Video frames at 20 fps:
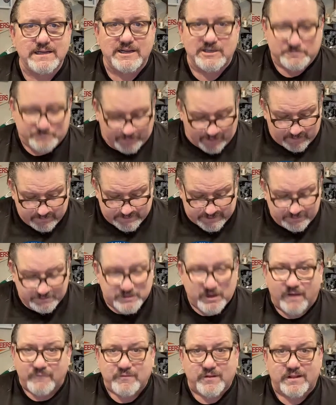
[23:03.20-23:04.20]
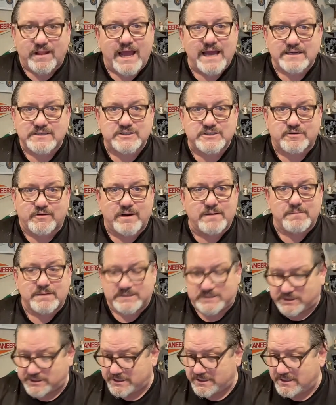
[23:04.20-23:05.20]
He's blowing dudes off the line of
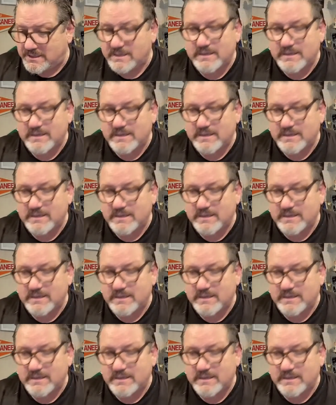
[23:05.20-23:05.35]
scrimmage.